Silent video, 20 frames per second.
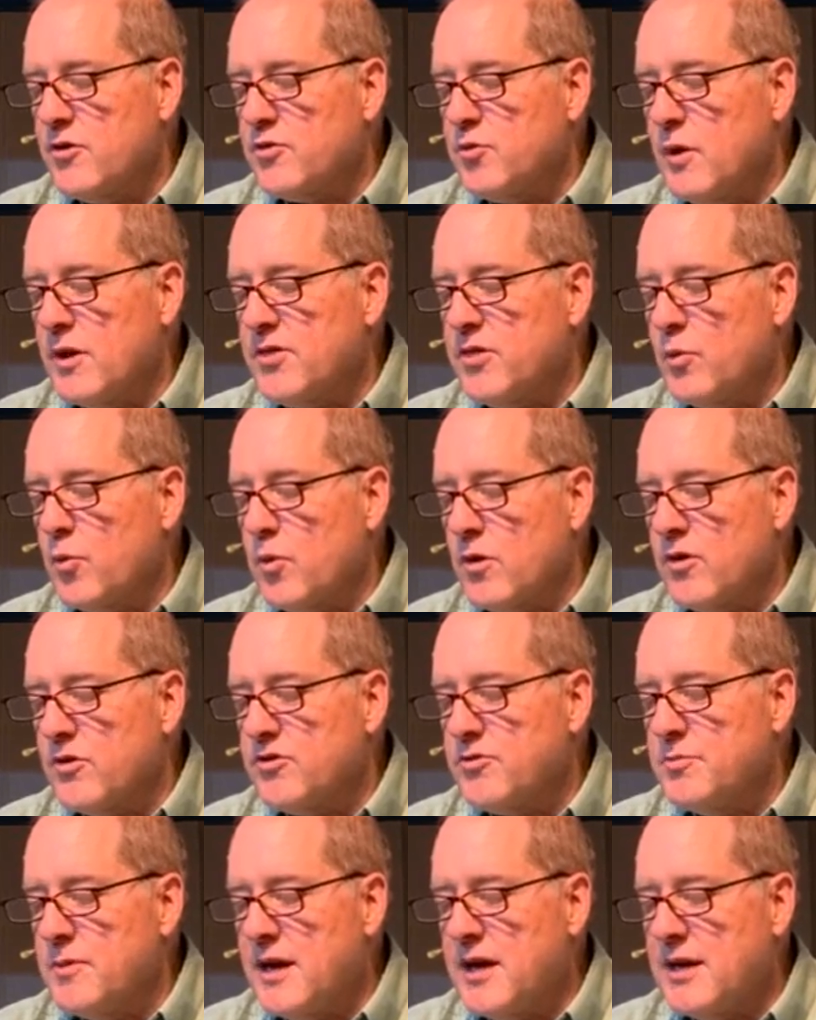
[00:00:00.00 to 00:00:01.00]
here is what the
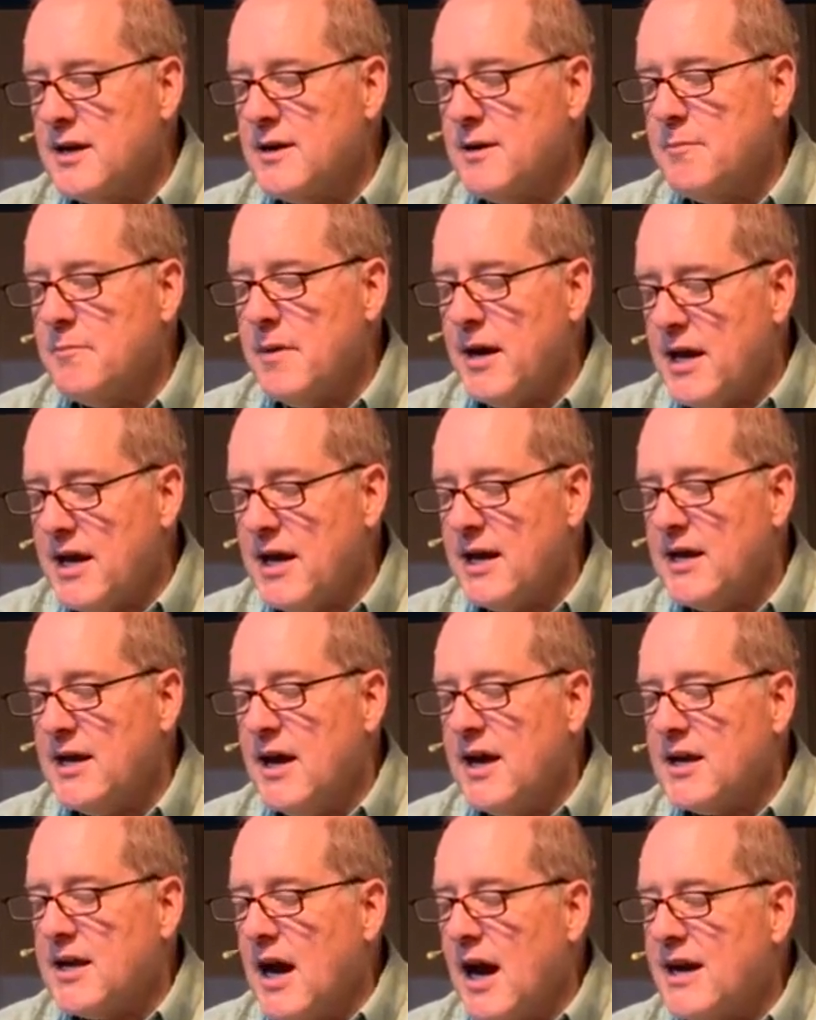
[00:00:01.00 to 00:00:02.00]
words mean
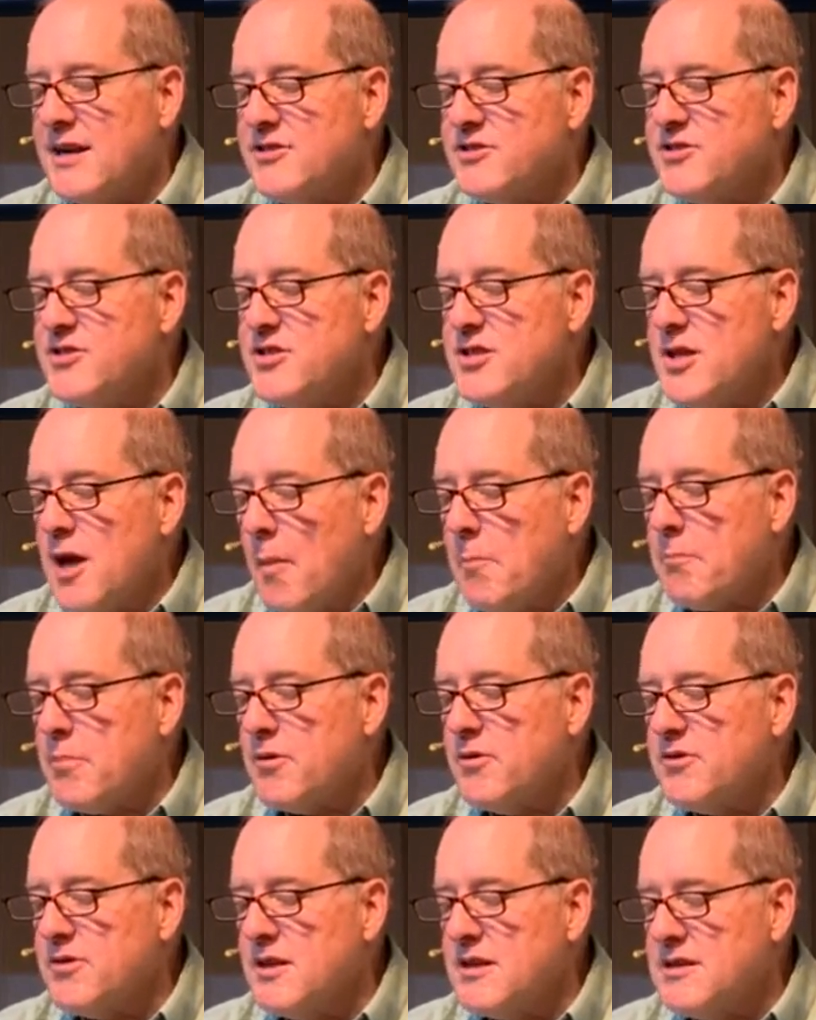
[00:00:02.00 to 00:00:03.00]
Mene, God has
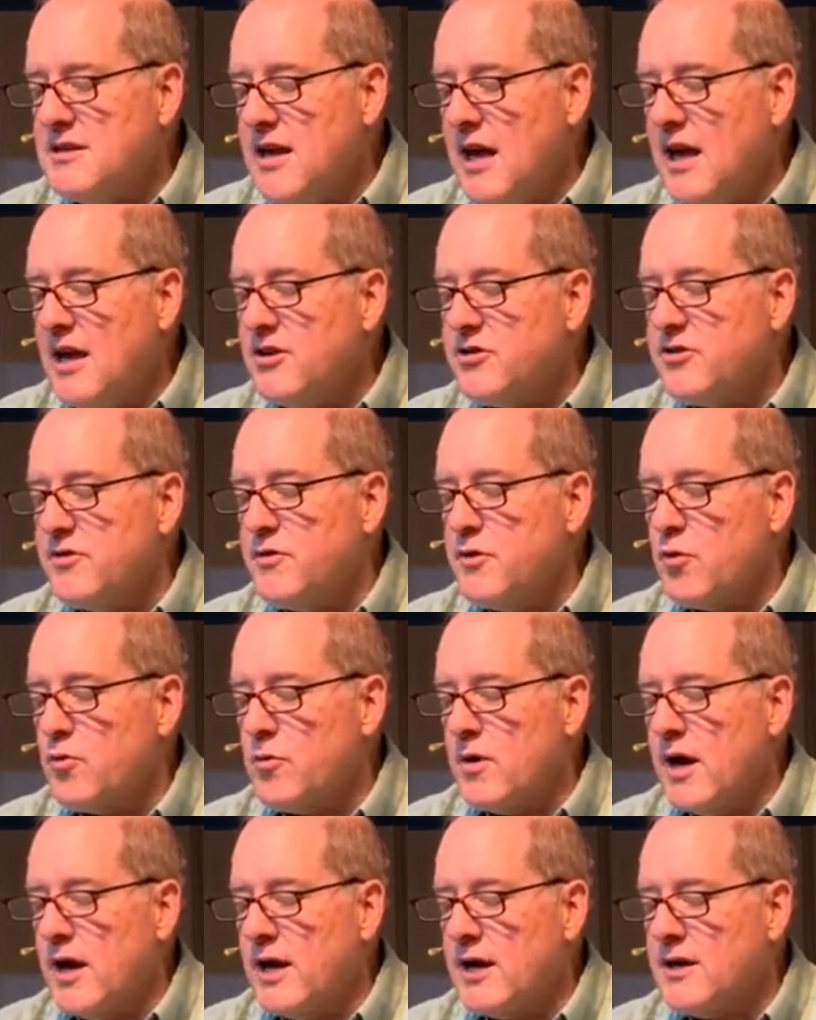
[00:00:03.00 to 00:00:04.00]
numbered the days of
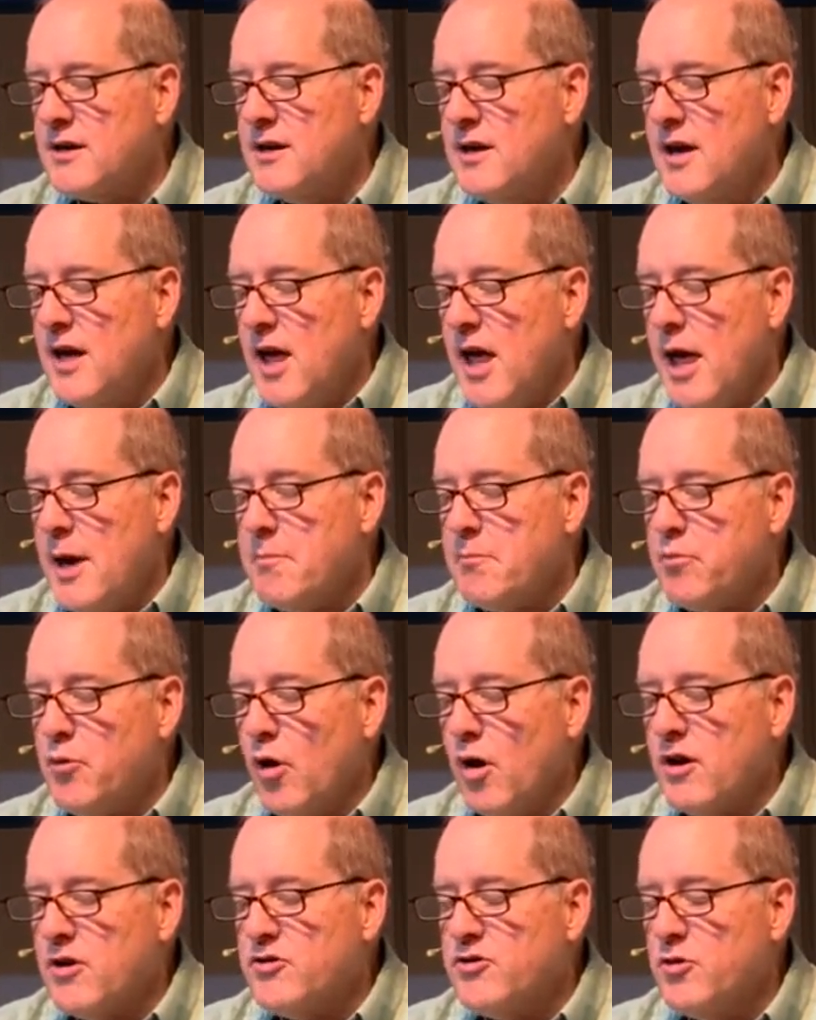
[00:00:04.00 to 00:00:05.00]
your reign and
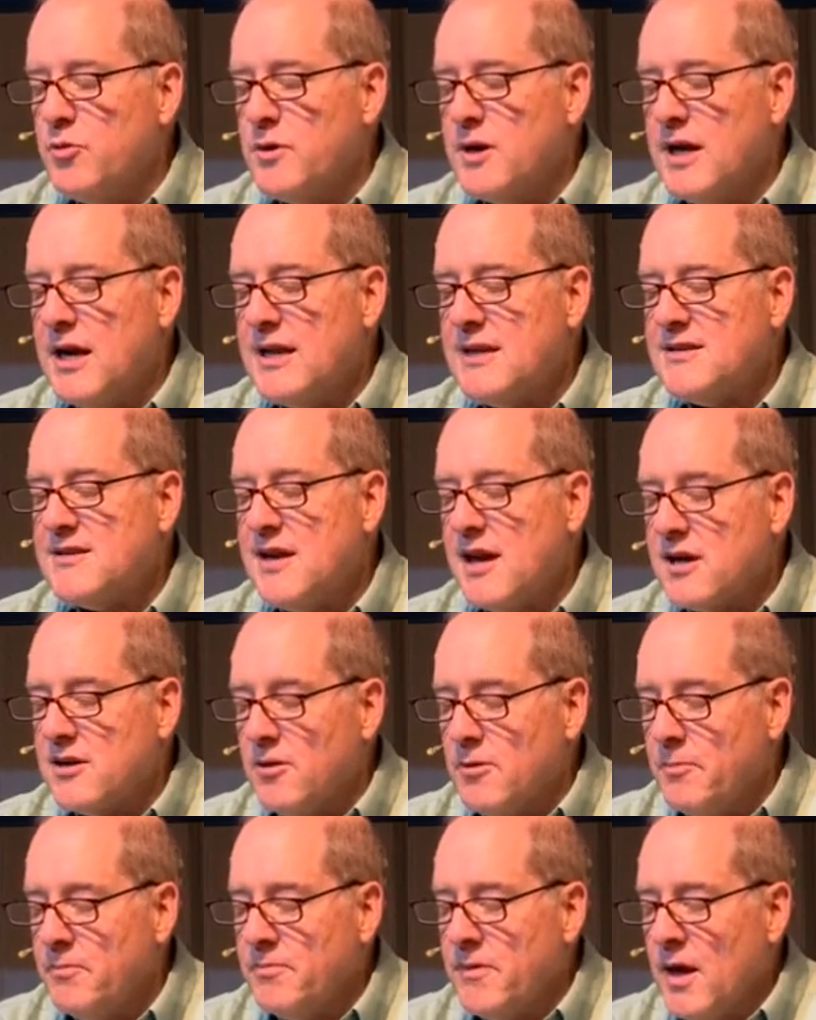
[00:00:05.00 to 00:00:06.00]
brought it to an end.
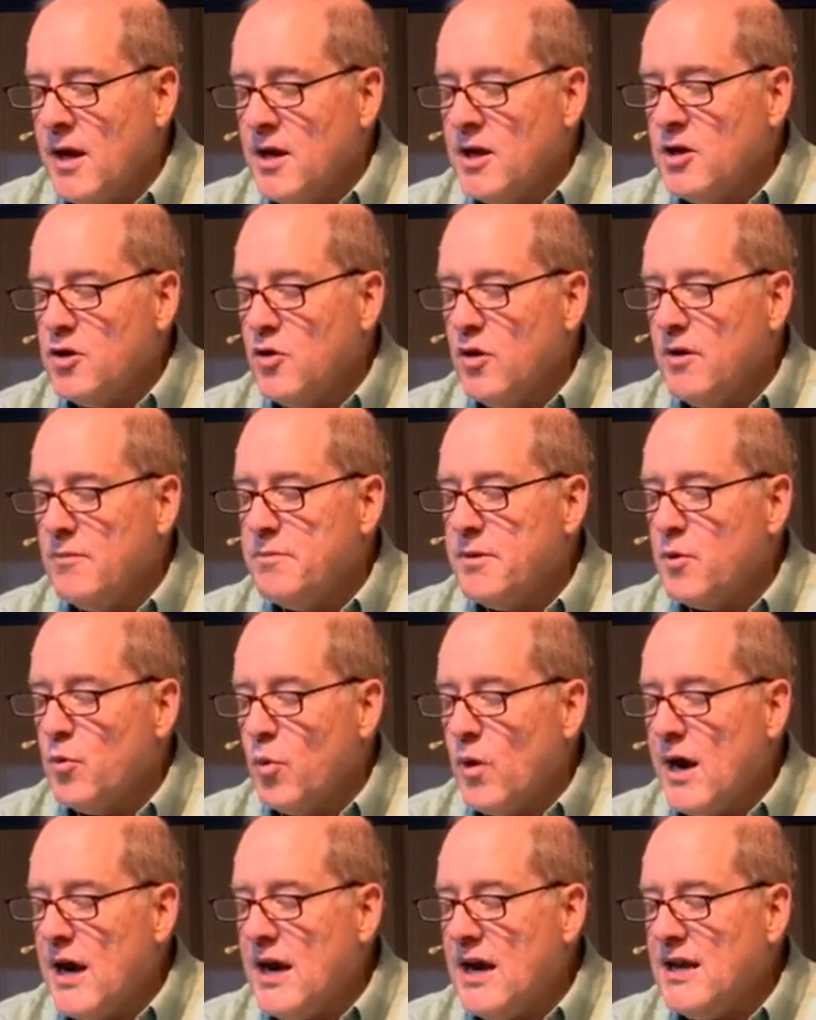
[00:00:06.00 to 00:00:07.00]
Tekel, you have
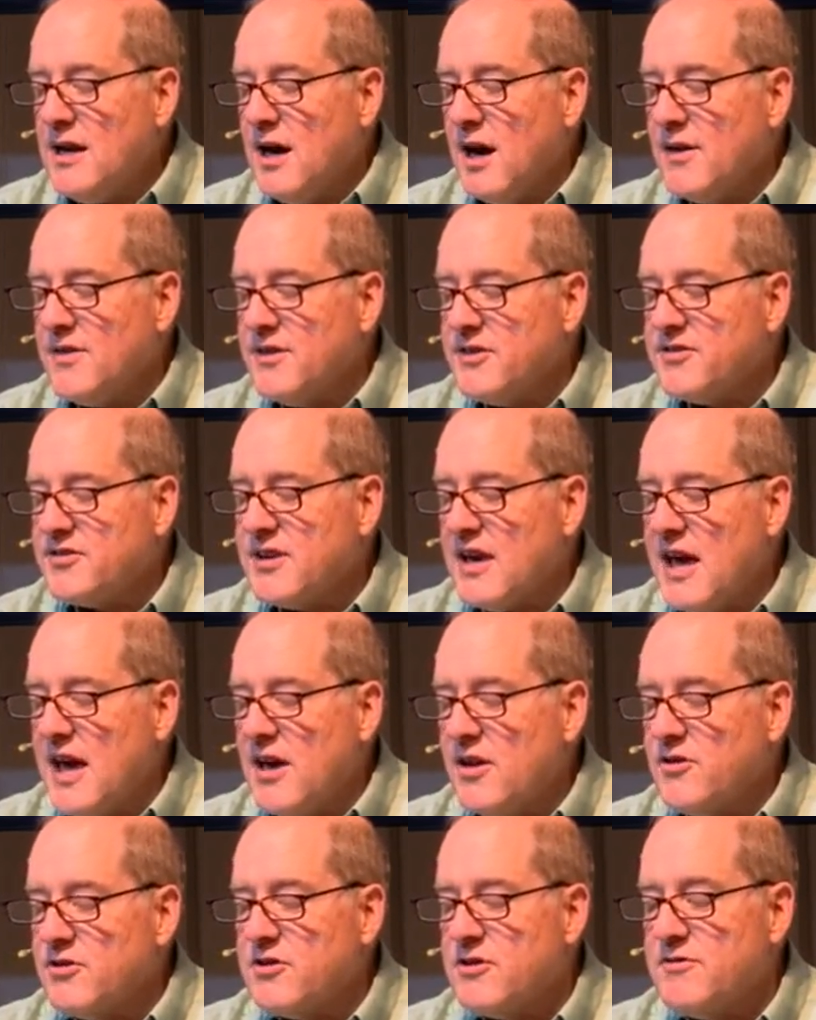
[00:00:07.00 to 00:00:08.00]
been weighed on the
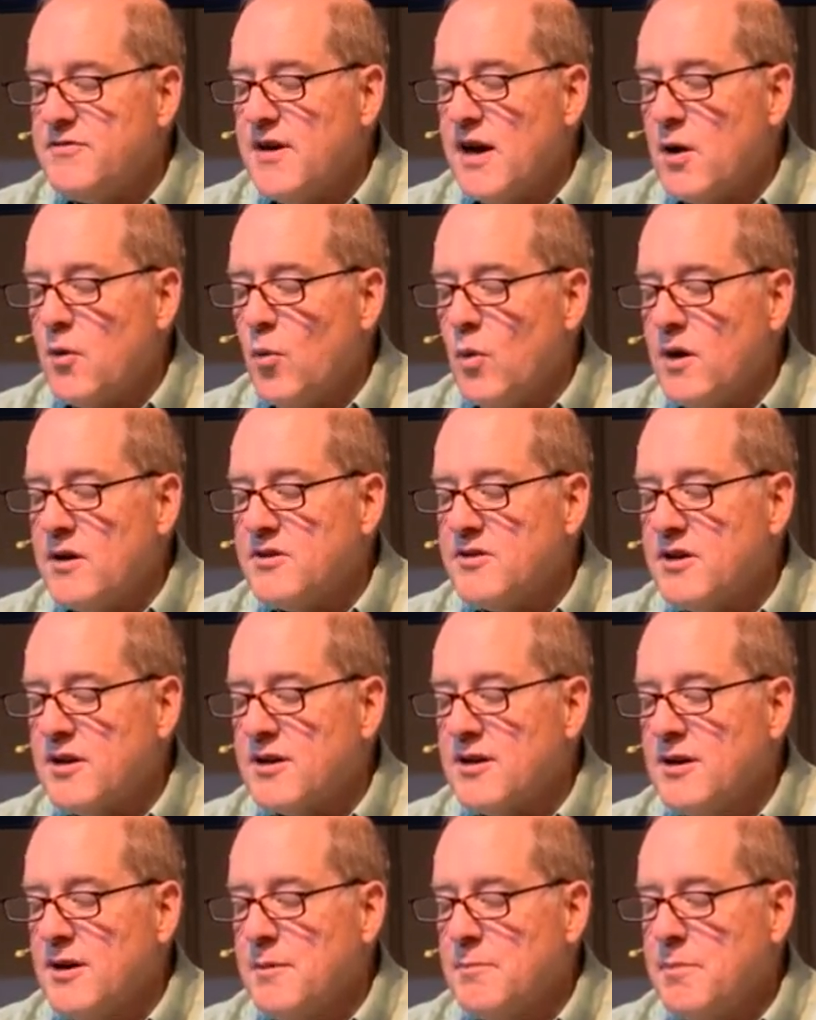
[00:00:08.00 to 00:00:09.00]
scales and found
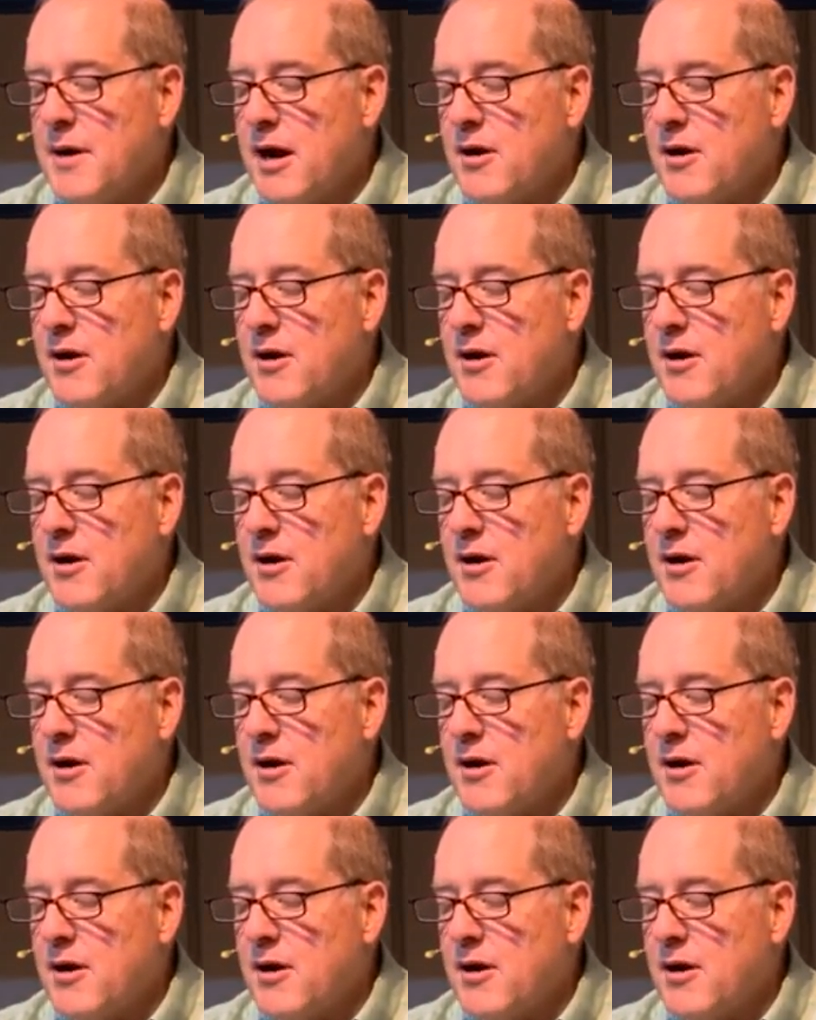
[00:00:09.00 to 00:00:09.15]
wanting.